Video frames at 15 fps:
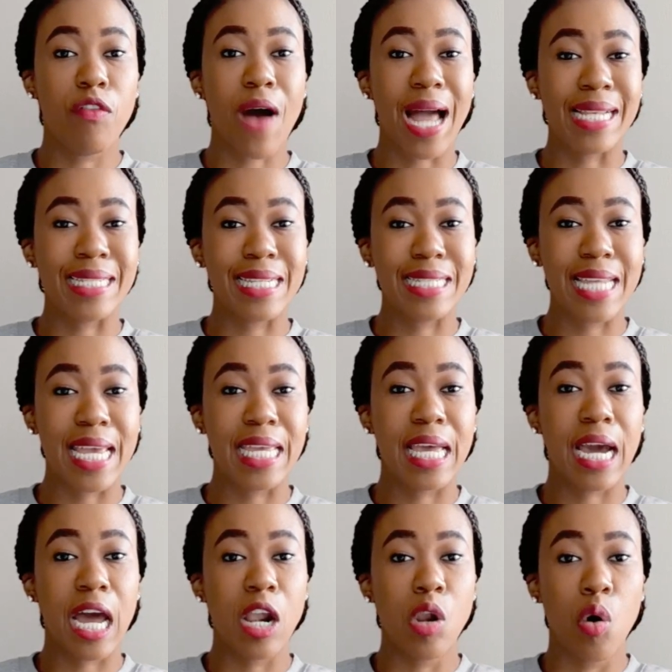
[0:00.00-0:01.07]

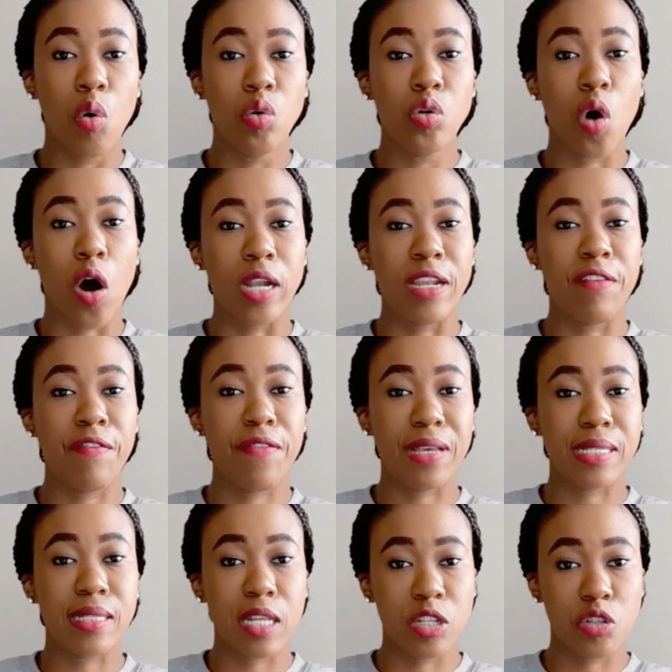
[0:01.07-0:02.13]
undertaking a loan on a
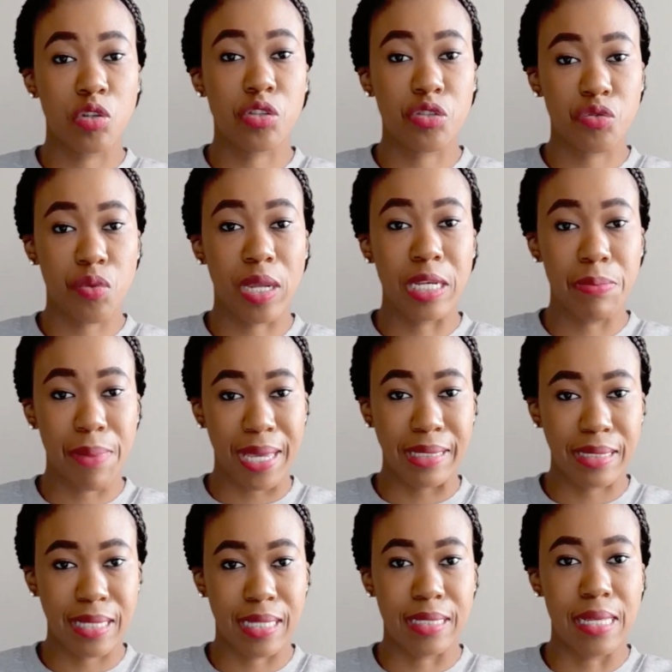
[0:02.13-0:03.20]
fixed interest rate
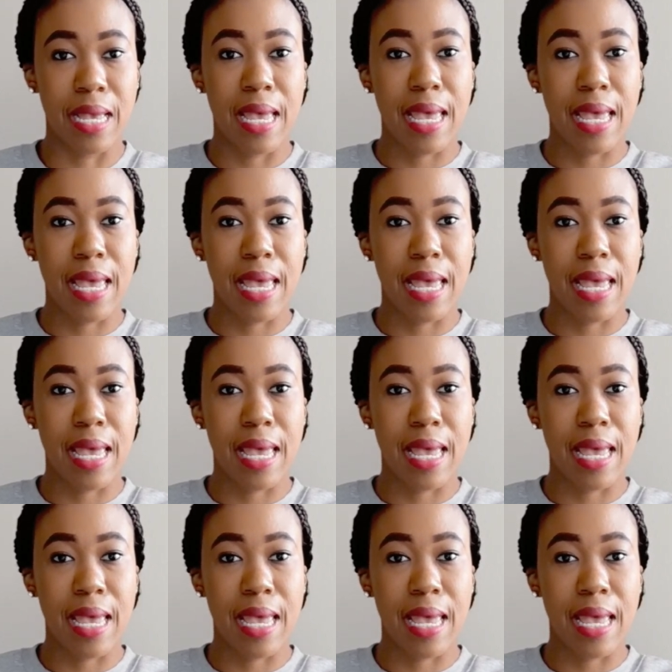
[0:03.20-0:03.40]
basis